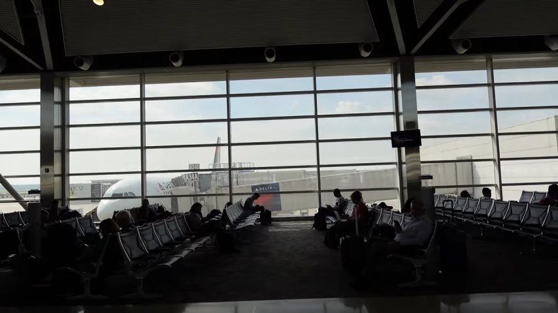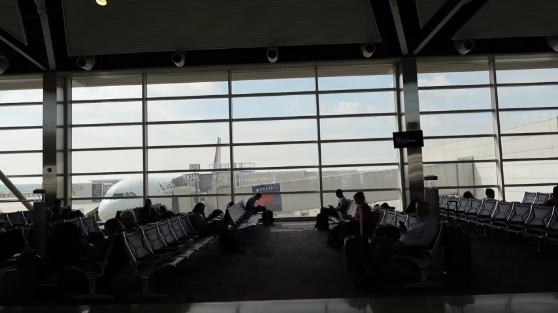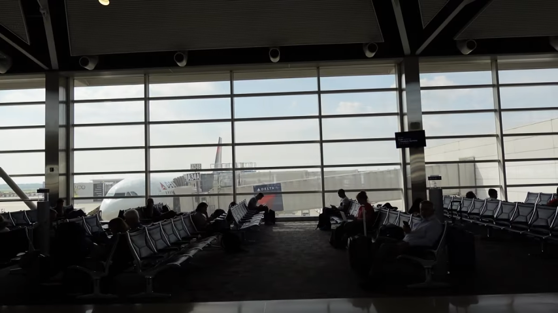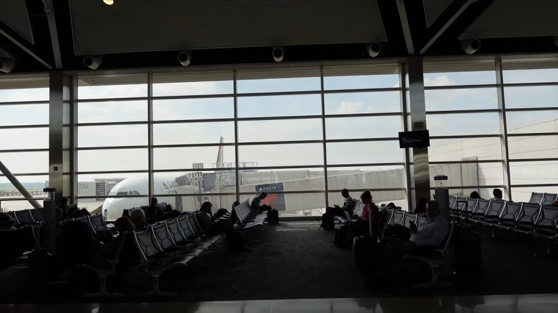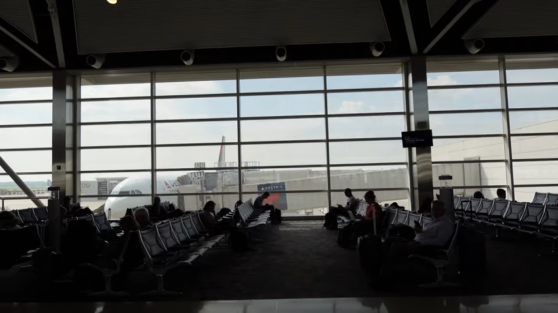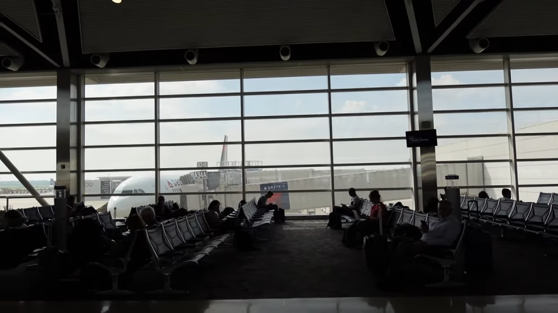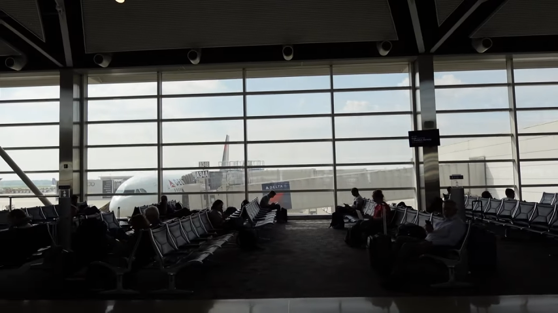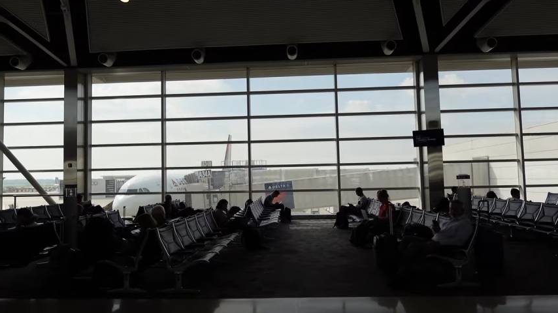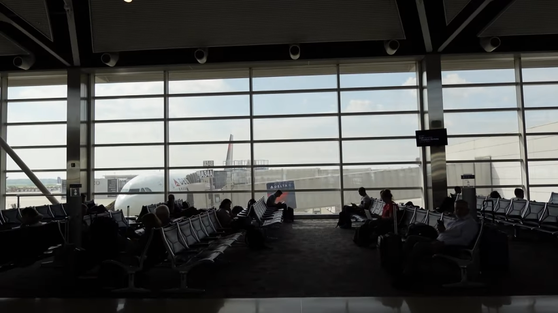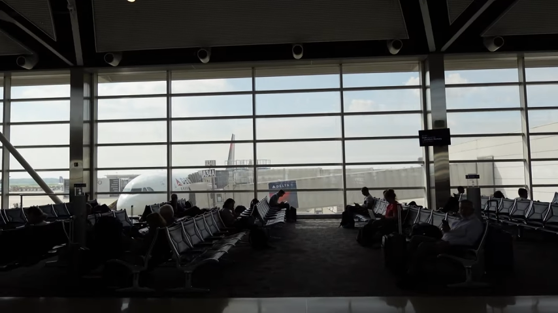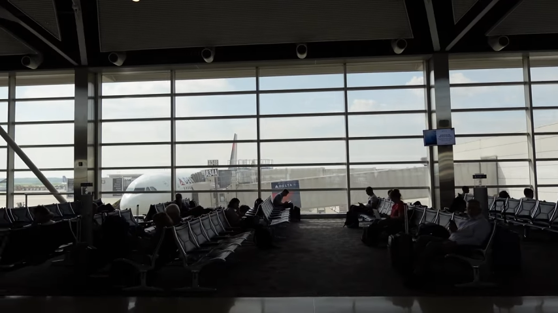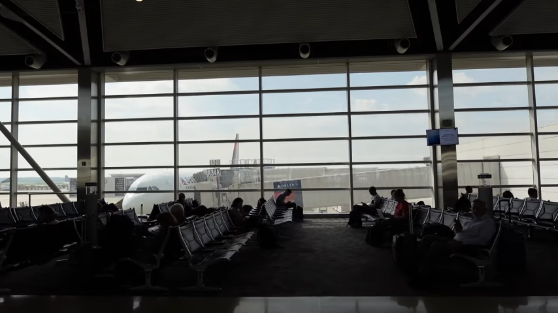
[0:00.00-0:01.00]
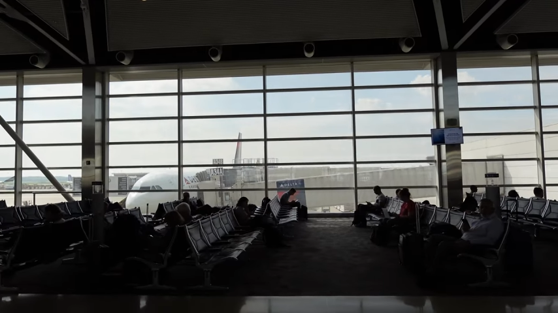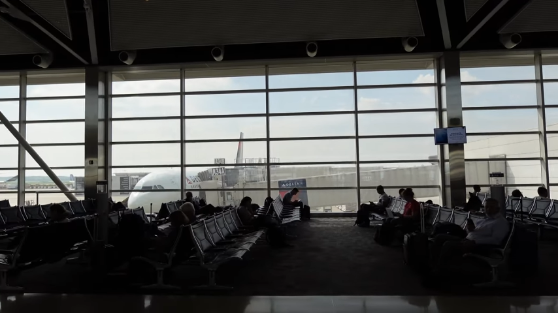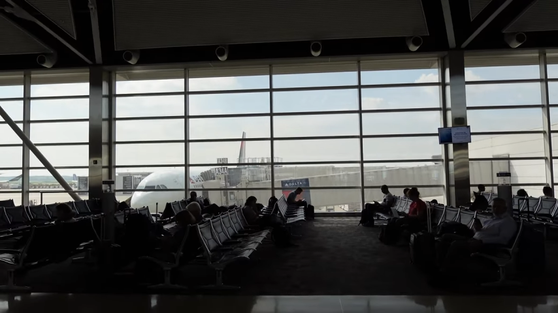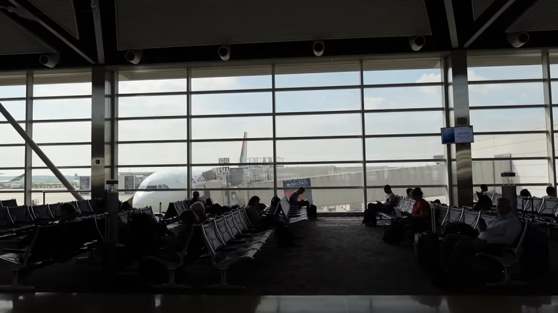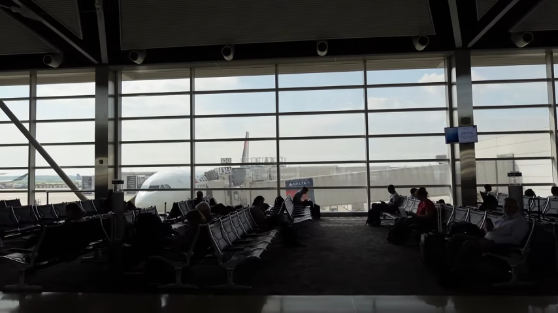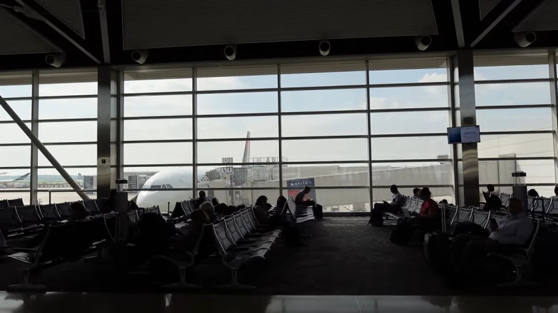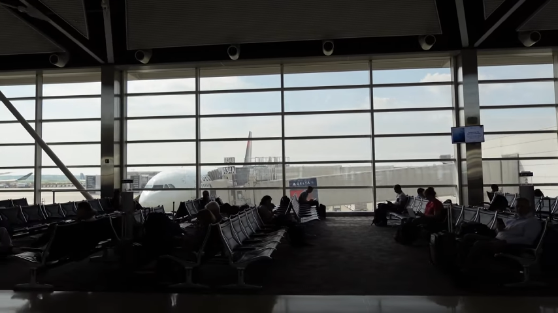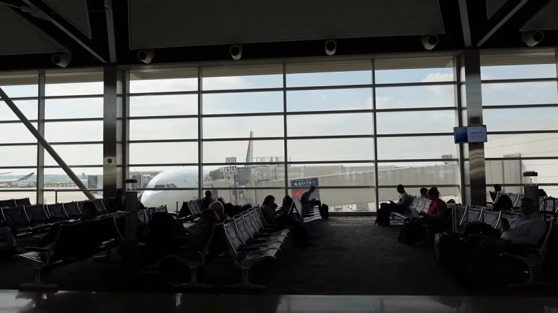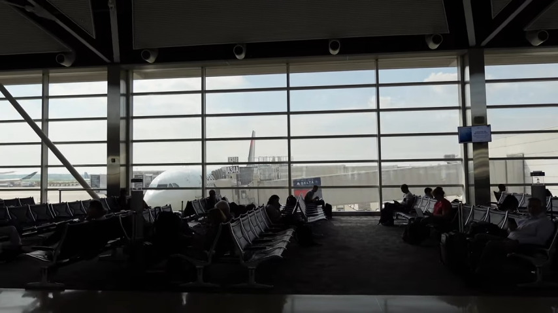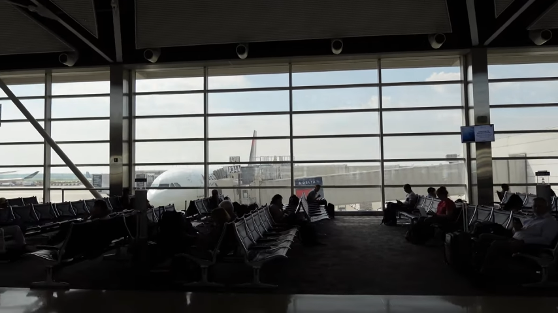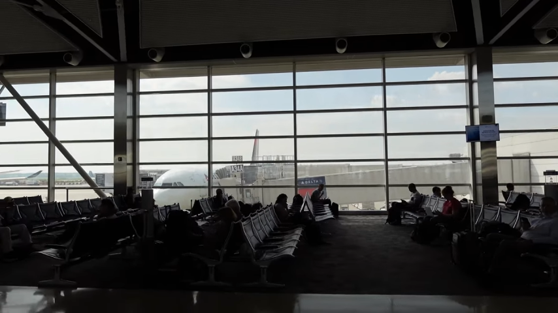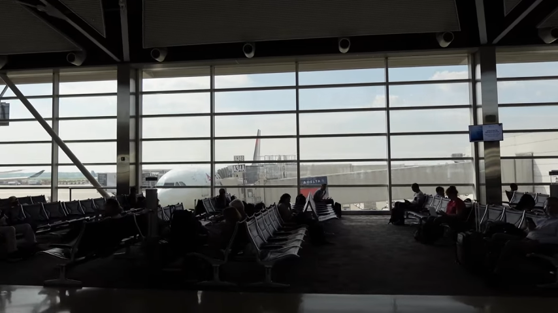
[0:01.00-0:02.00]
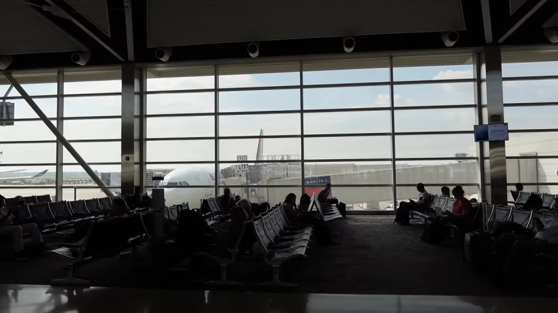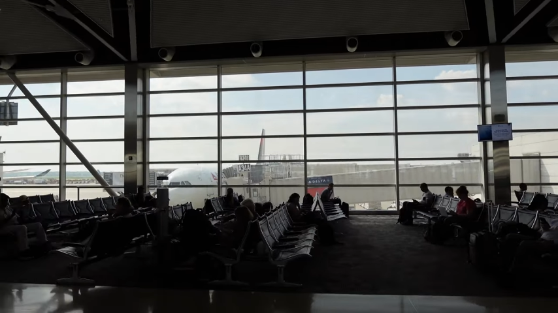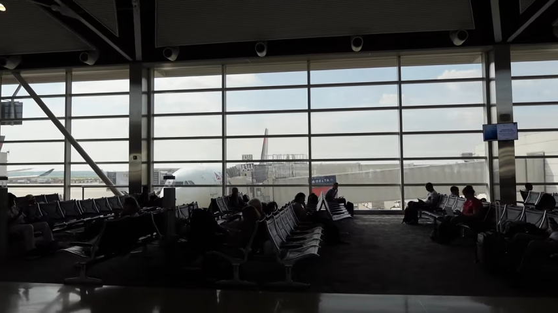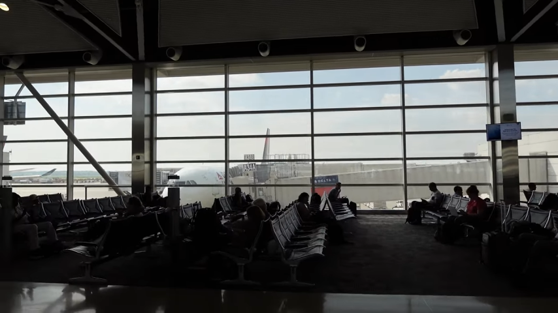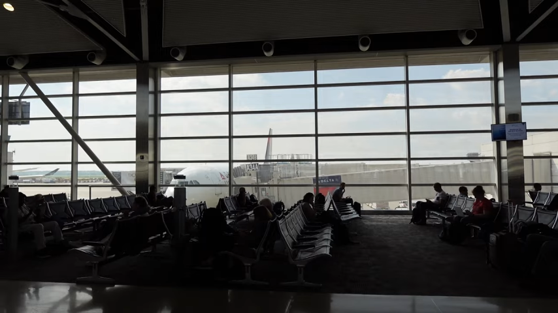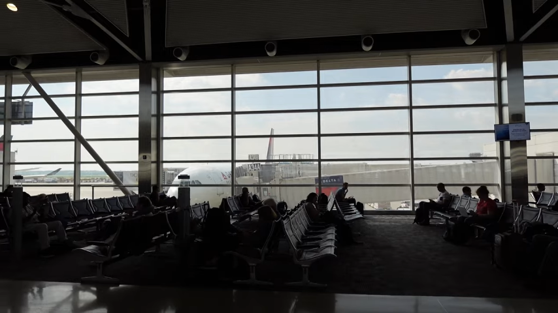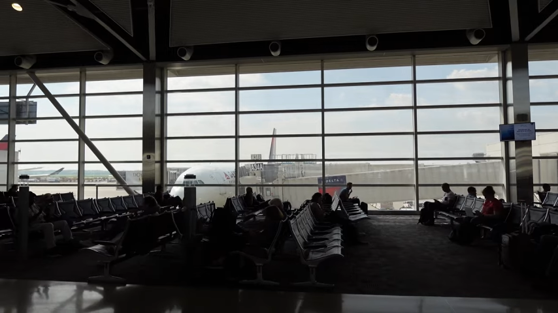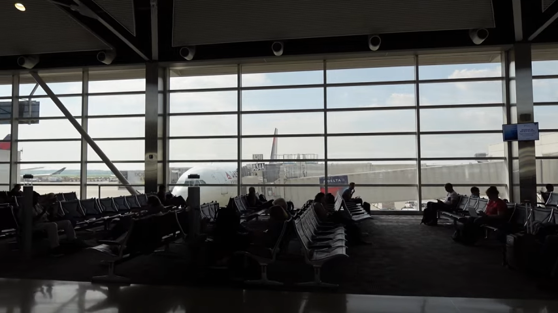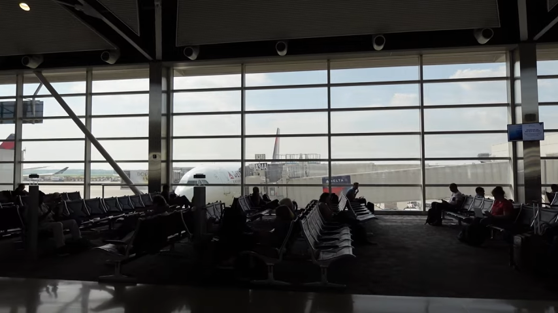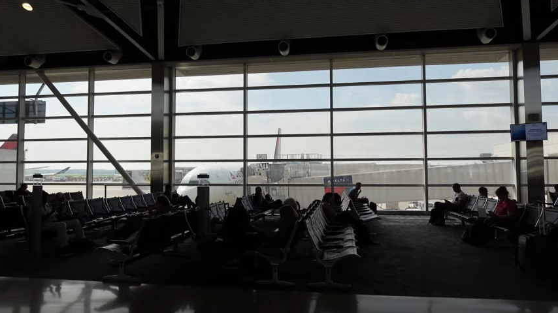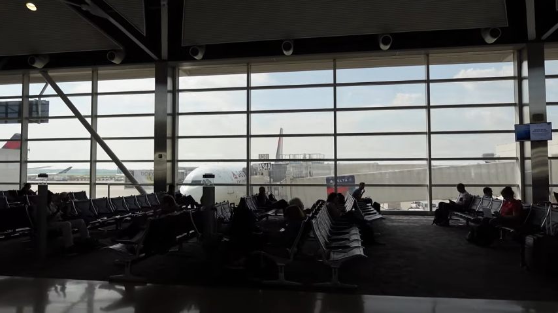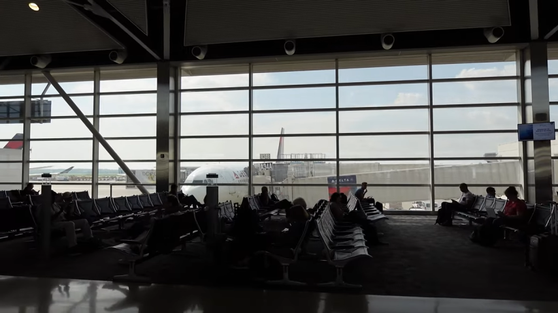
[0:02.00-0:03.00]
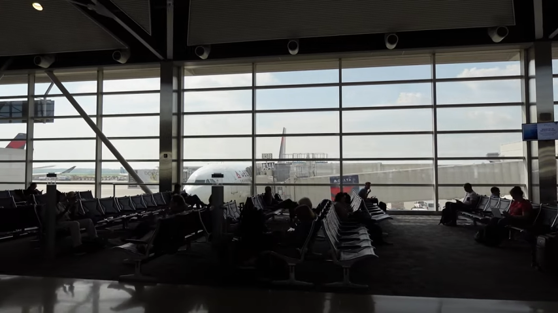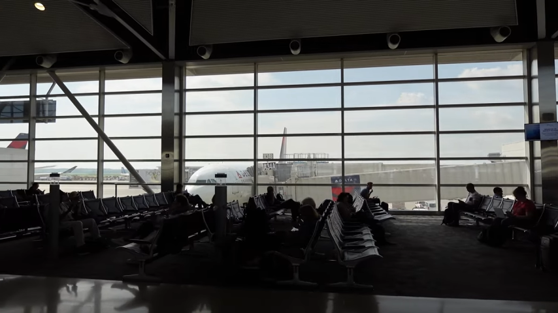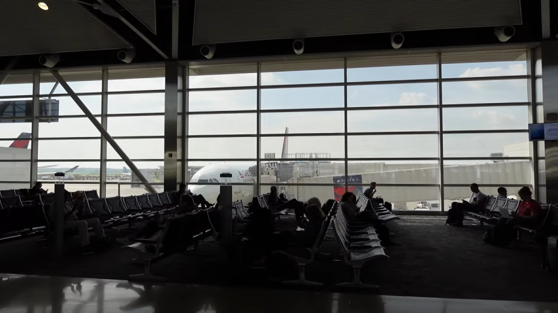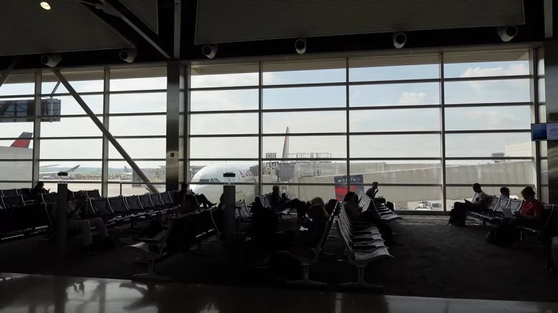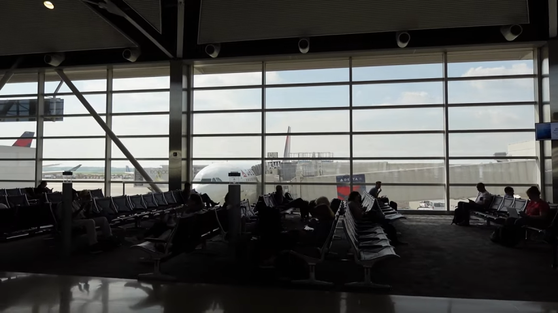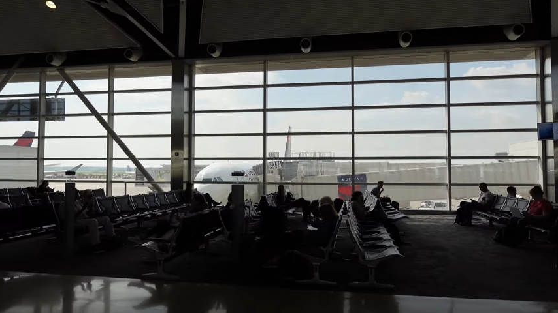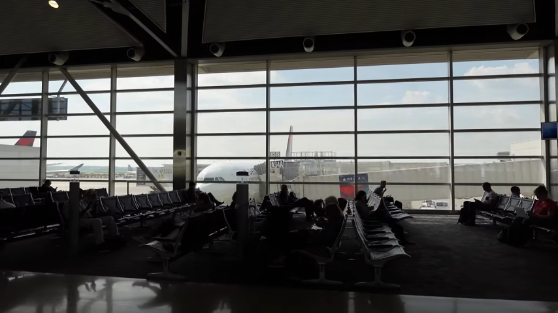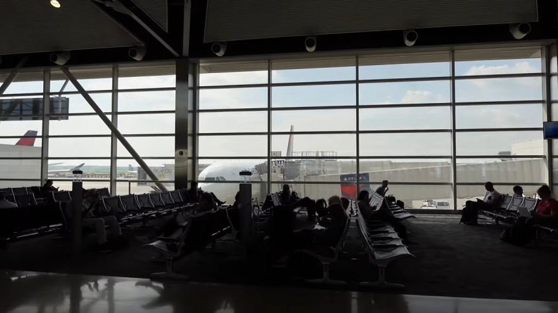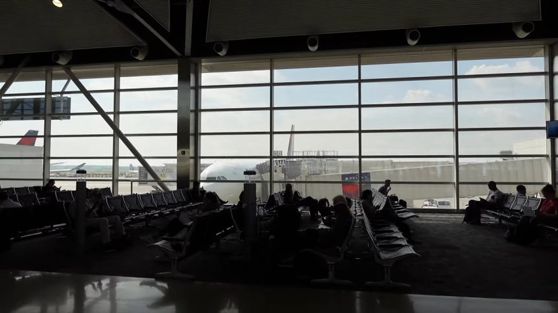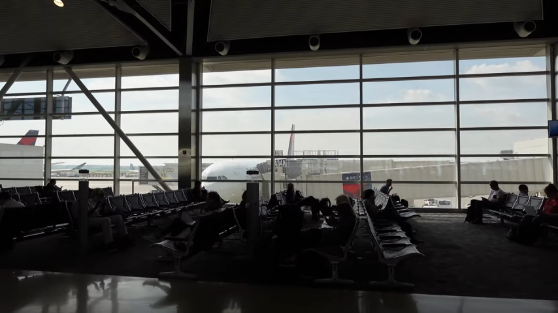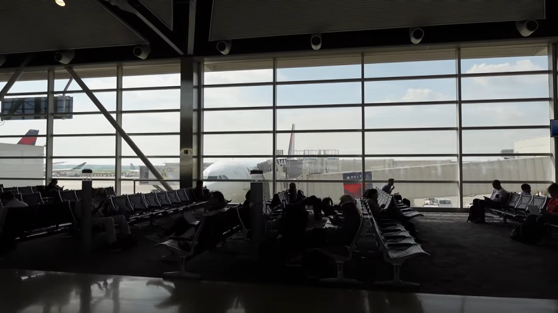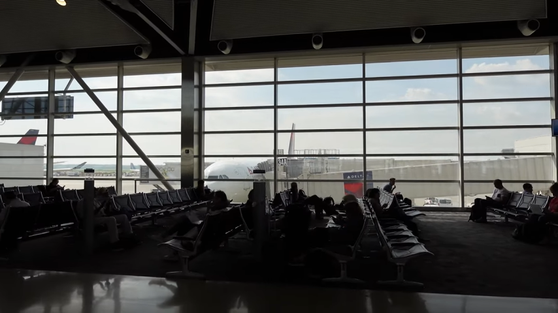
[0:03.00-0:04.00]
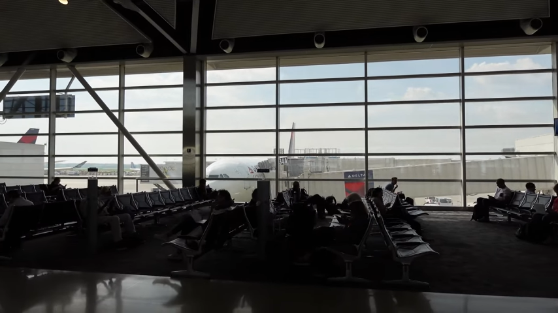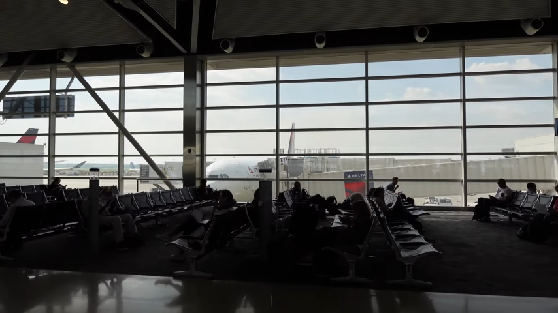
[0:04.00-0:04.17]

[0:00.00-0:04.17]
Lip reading: No face is visible, so there are no lips to read.